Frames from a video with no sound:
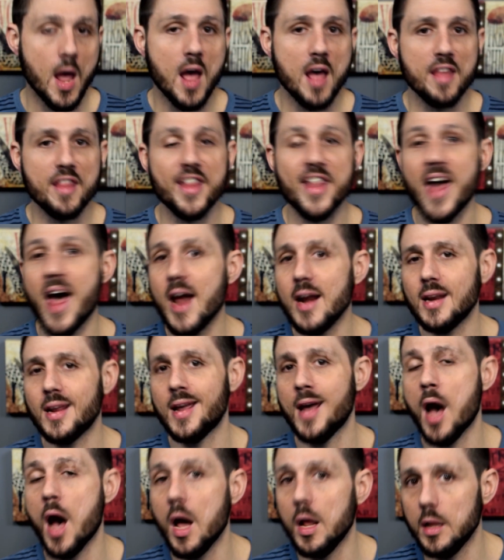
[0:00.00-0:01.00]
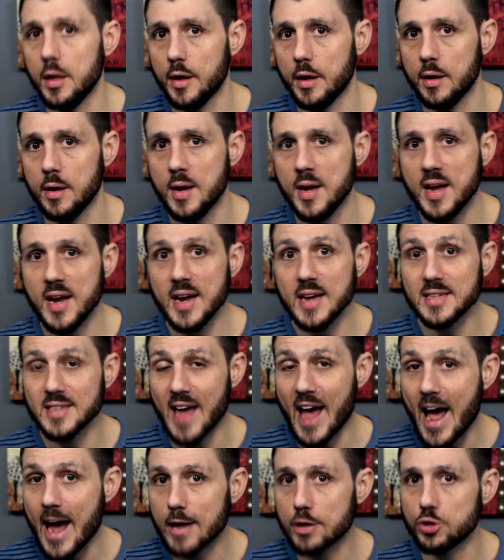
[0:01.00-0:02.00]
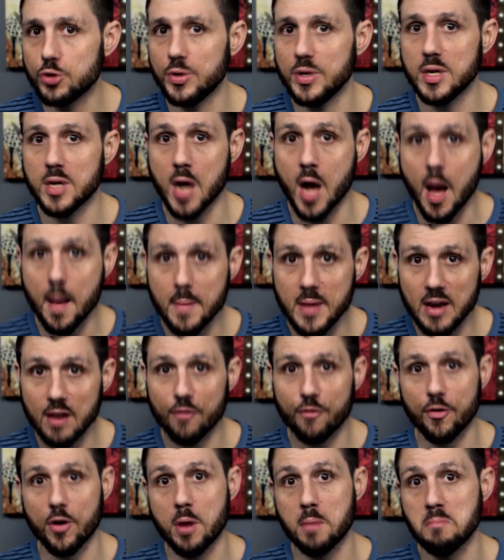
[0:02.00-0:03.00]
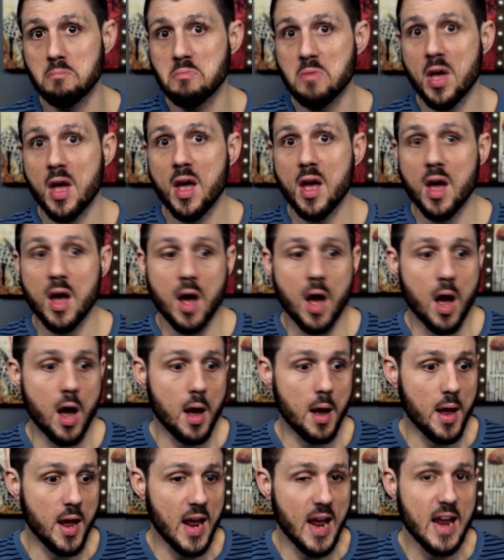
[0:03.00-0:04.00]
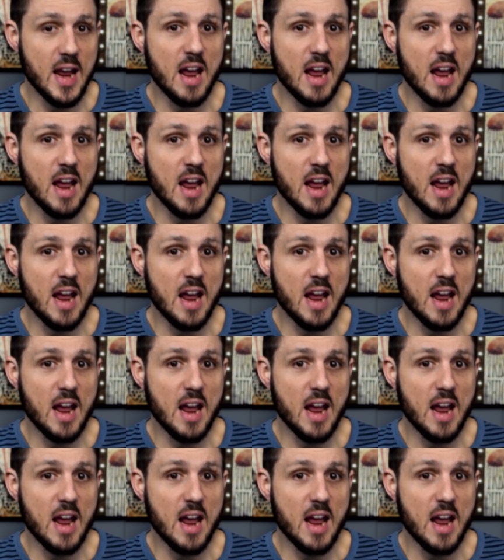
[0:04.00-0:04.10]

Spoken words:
That color is actually coming from a